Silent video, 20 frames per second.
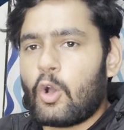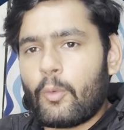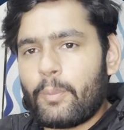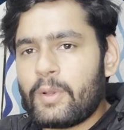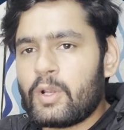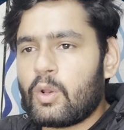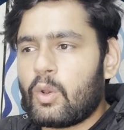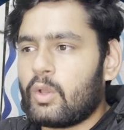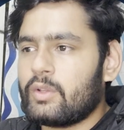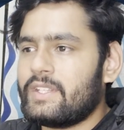
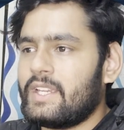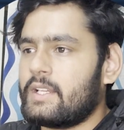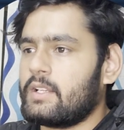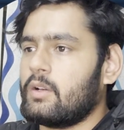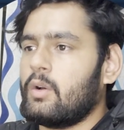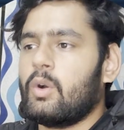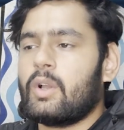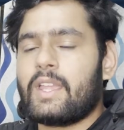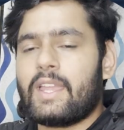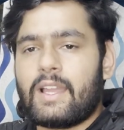OpenClaw that,
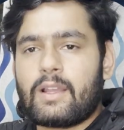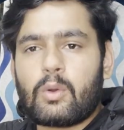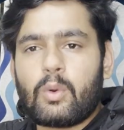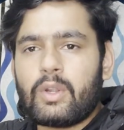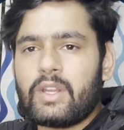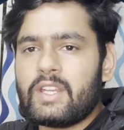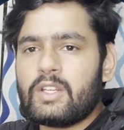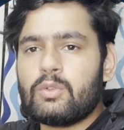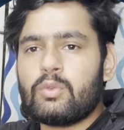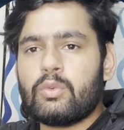okay,
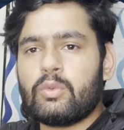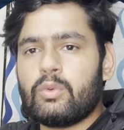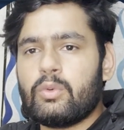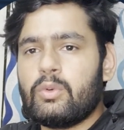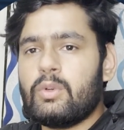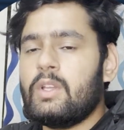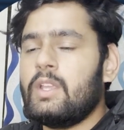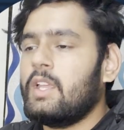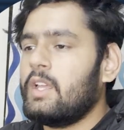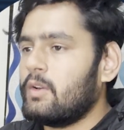according to
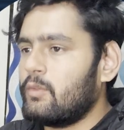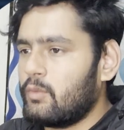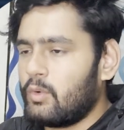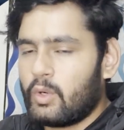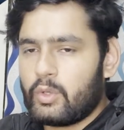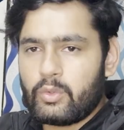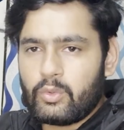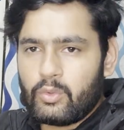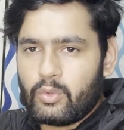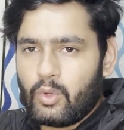you,
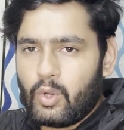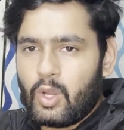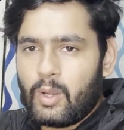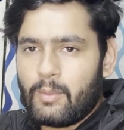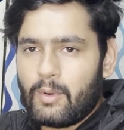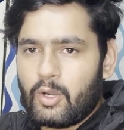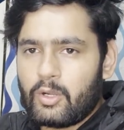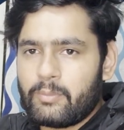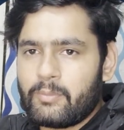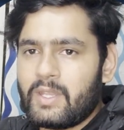what you know
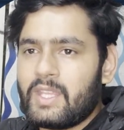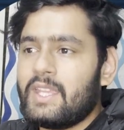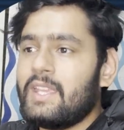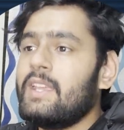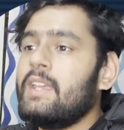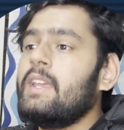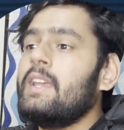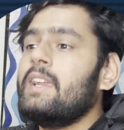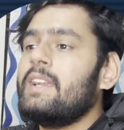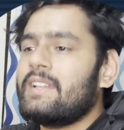about me,
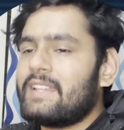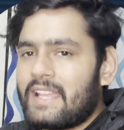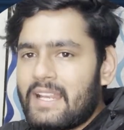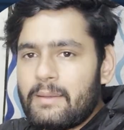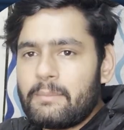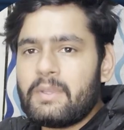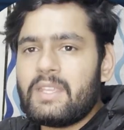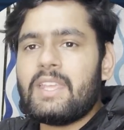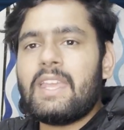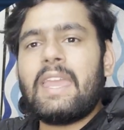tell
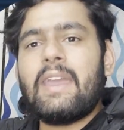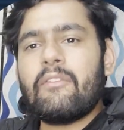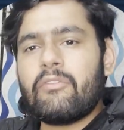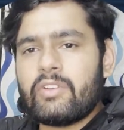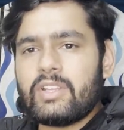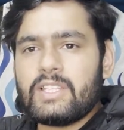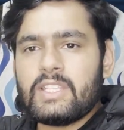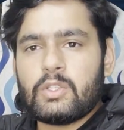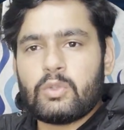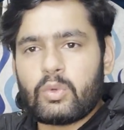me
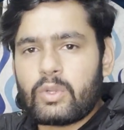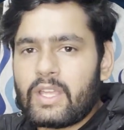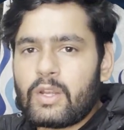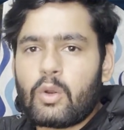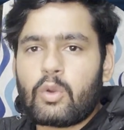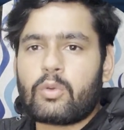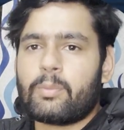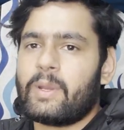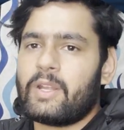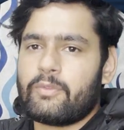everything you can
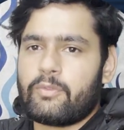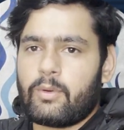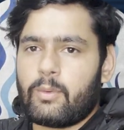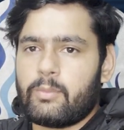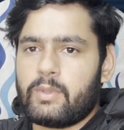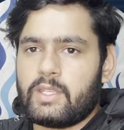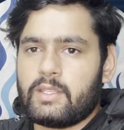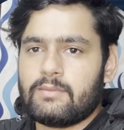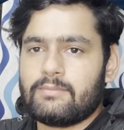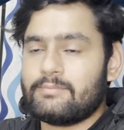automate for
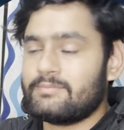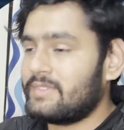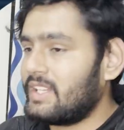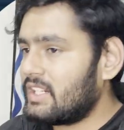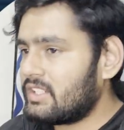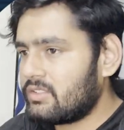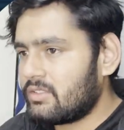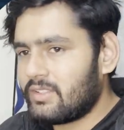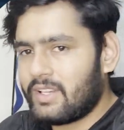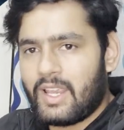me.
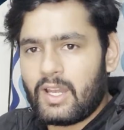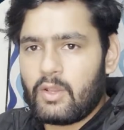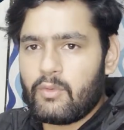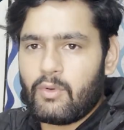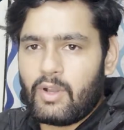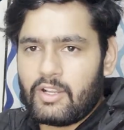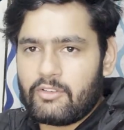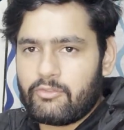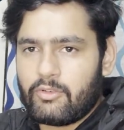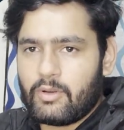That's really
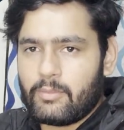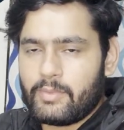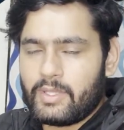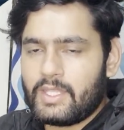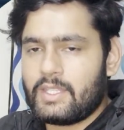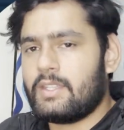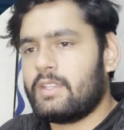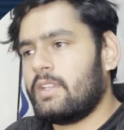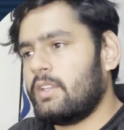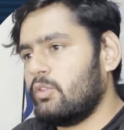work for
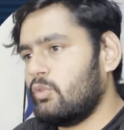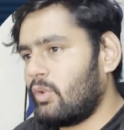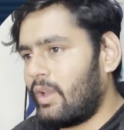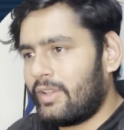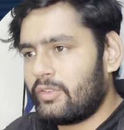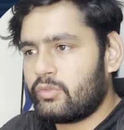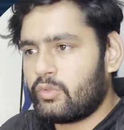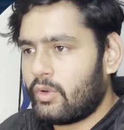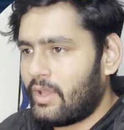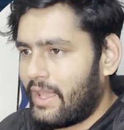me. You
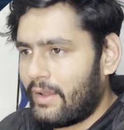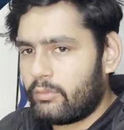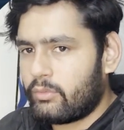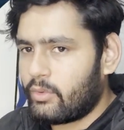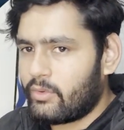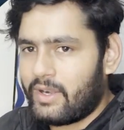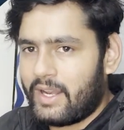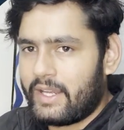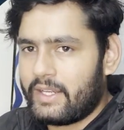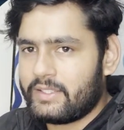should have
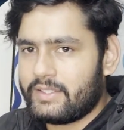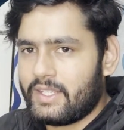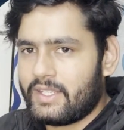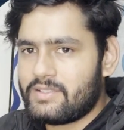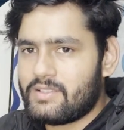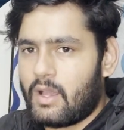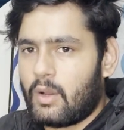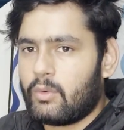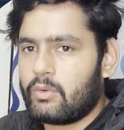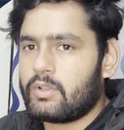to try
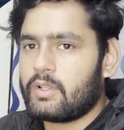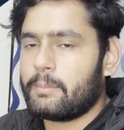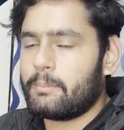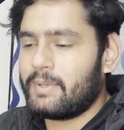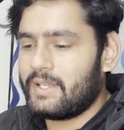this out.